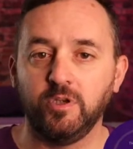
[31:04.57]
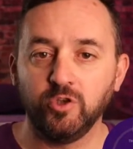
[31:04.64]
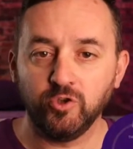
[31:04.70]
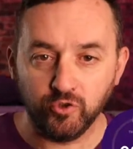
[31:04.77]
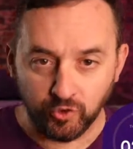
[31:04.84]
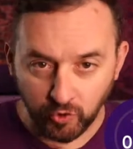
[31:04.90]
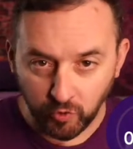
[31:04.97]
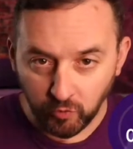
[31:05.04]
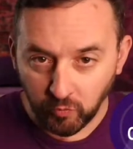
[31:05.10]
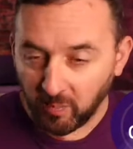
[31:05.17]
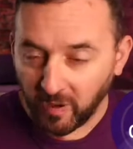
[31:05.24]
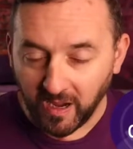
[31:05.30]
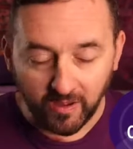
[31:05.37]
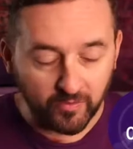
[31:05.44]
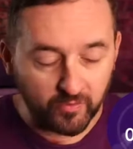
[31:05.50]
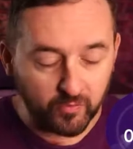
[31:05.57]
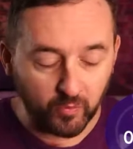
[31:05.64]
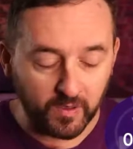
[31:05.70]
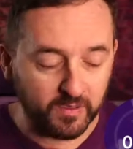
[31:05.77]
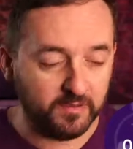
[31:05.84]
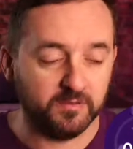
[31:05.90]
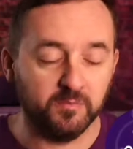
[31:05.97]
New
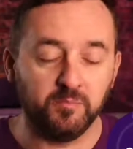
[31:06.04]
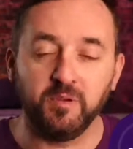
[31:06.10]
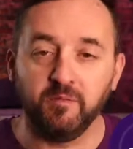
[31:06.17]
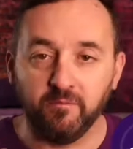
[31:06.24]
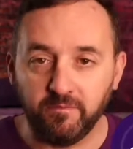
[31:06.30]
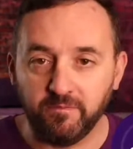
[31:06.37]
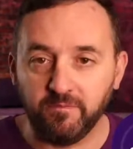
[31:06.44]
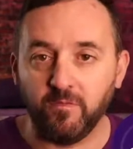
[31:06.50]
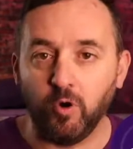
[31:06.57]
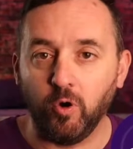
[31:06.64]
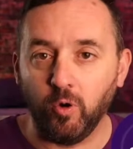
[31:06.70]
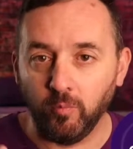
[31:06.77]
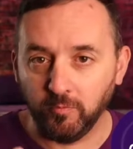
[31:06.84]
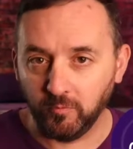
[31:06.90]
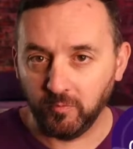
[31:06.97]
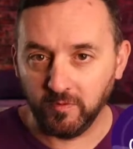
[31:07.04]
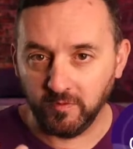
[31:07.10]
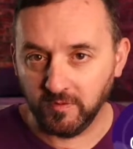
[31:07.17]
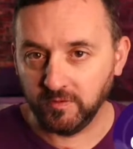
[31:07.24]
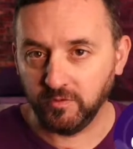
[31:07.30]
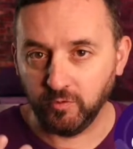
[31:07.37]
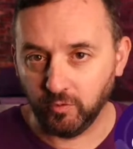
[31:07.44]
pathways are being formed
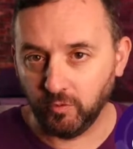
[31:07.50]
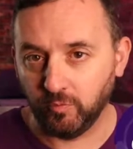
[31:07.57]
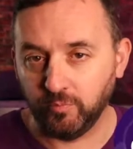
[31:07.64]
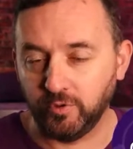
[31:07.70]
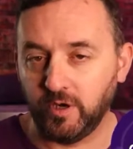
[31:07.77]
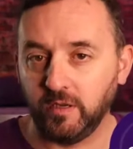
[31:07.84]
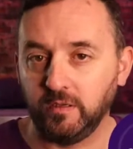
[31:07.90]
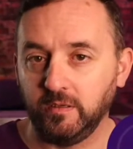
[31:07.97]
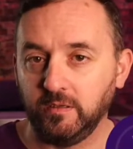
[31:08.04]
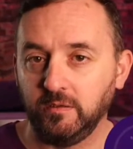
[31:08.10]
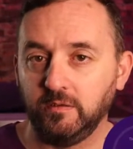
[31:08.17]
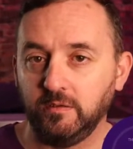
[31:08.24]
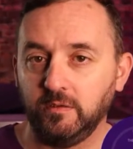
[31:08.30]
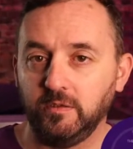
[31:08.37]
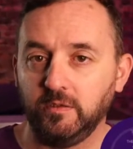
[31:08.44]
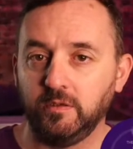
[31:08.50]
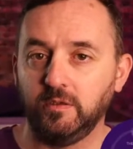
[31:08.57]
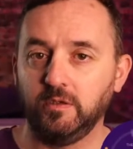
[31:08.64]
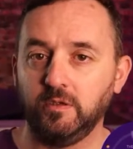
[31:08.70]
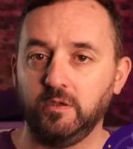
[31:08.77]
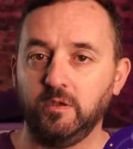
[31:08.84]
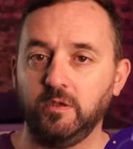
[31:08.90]
within your brain.
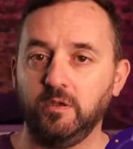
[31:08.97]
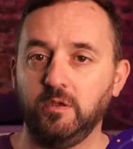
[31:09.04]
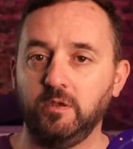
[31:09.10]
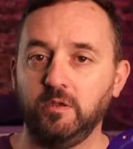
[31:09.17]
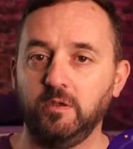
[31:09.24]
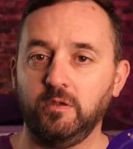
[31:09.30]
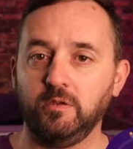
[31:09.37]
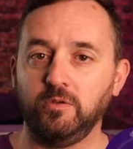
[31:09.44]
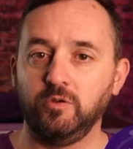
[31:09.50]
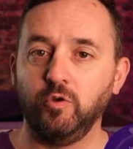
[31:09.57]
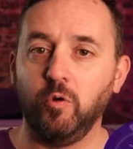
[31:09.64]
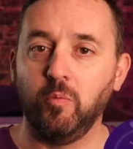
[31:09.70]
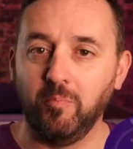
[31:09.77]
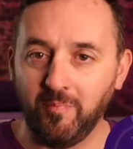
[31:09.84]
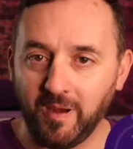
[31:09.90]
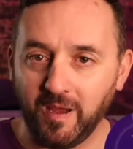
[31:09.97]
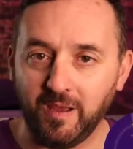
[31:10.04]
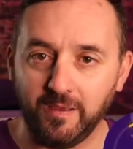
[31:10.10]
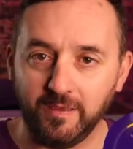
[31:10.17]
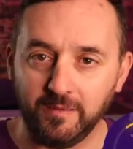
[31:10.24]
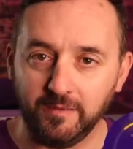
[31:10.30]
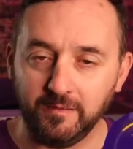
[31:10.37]
Your
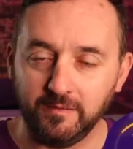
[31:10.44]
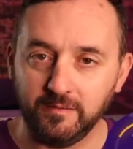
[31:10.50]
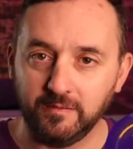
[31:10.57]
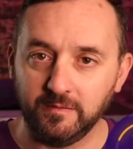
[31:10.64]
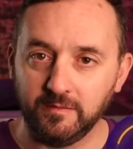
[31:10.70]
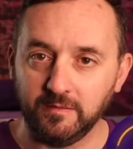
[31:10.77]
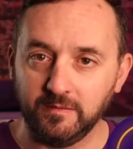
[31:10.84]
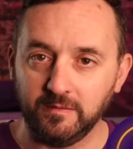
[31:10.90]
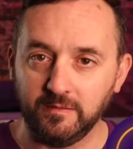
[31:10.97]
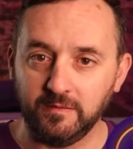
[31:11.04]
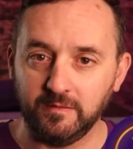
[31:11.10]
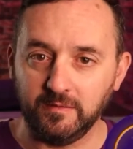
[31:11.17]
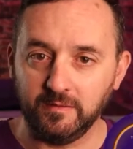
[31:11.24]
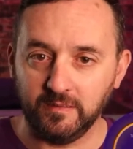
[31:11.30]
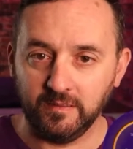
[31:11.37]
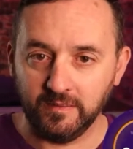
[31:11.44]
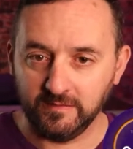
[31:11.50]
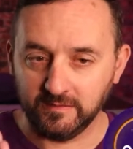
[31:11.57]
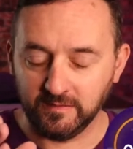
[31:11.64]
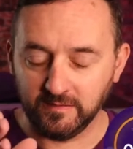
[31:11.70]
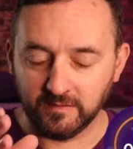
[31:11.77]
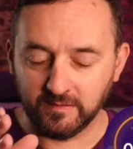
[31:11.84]
mind is
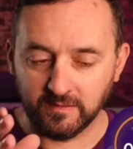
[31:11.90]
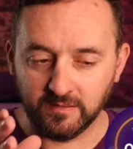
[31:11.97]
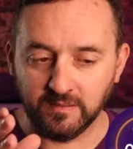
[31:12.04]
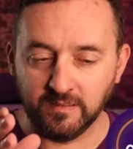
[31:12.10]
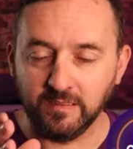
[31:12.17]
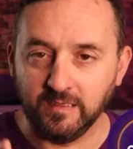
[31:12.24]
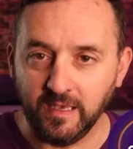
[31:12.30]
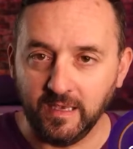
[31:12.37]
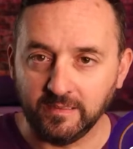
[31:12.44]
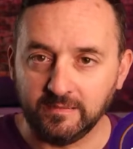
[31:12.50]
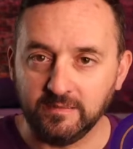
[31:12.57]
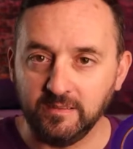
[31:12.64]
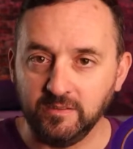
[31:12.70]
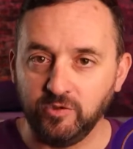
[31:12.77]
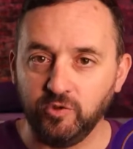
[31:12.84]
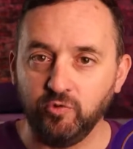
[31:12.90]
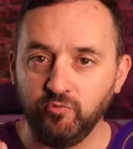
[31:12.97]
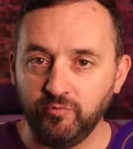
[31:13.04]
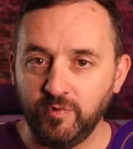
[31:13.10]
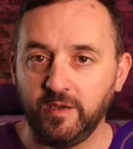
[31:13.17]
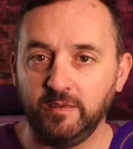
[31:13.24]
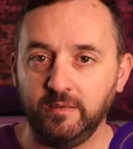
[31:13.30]
getting you
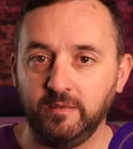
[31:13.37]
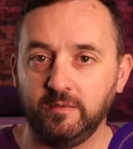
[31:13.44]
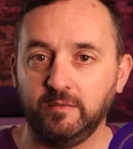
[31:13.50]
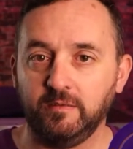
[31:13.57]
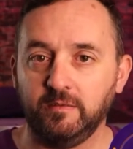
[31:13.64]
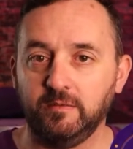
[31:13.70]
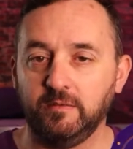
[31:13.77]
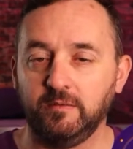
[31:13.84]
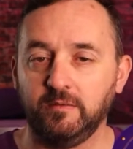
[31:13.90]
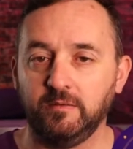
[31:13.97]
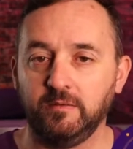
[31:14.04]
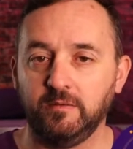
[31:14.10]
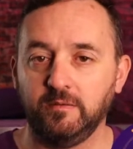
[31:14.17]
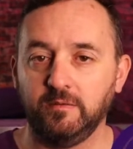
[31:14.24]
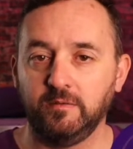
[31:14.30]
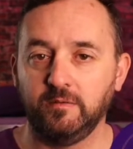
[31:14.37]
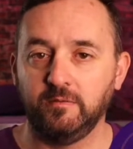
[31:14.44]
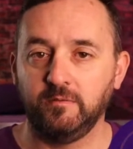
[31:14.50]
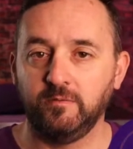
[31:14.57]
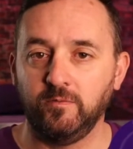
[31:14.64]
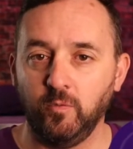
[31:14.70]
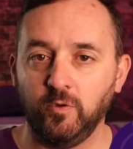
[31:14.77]
ready
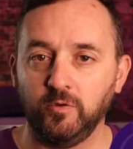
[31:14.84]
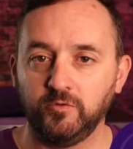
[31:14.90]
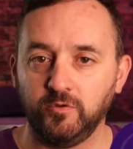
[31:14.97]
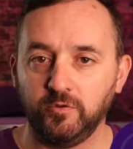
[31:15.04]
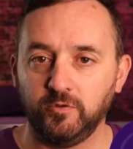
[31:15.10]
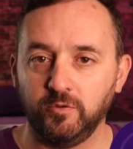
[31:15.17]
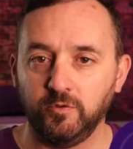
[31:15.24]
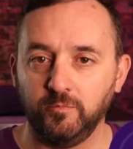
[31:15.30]
for what's to come.